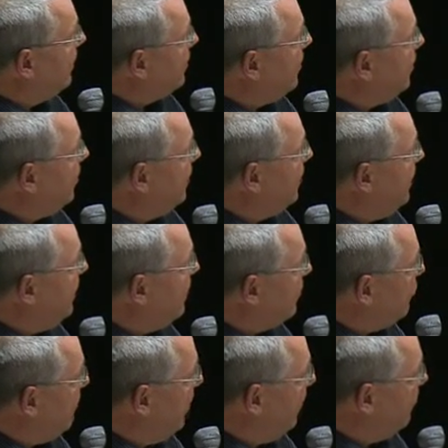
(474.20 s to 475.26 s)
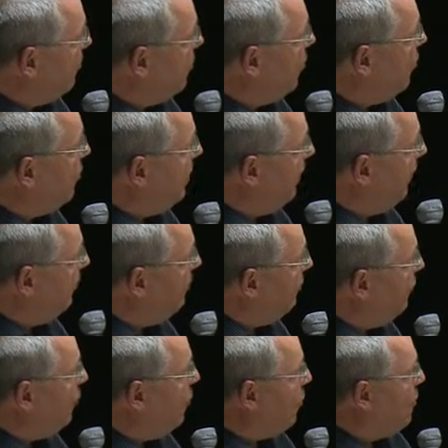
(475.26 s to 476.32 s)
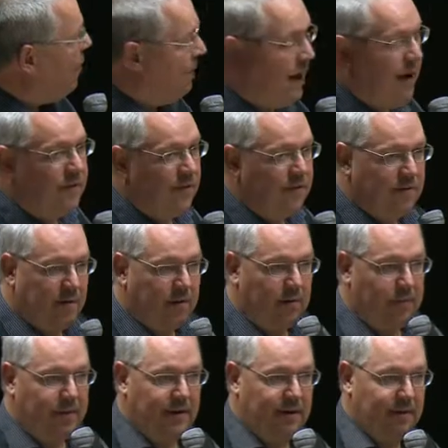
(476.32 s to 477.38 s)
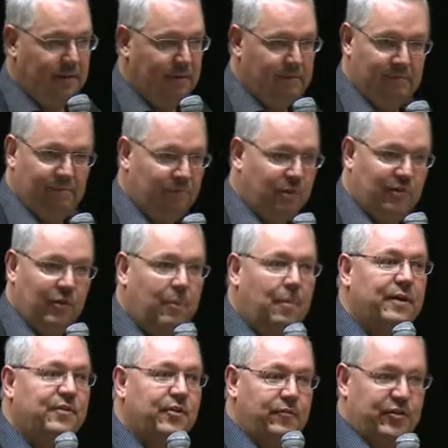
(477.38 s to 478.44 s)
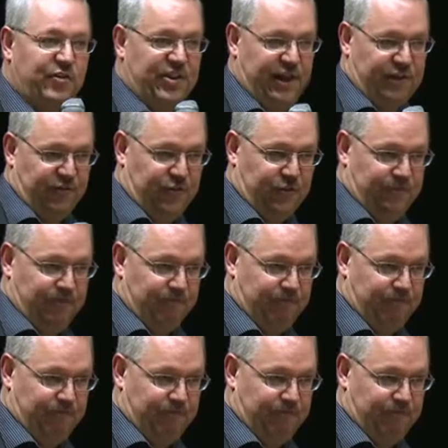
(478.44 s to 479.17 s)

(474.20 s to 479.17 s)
called beta trace protein before and after therapy, it's not much of a change.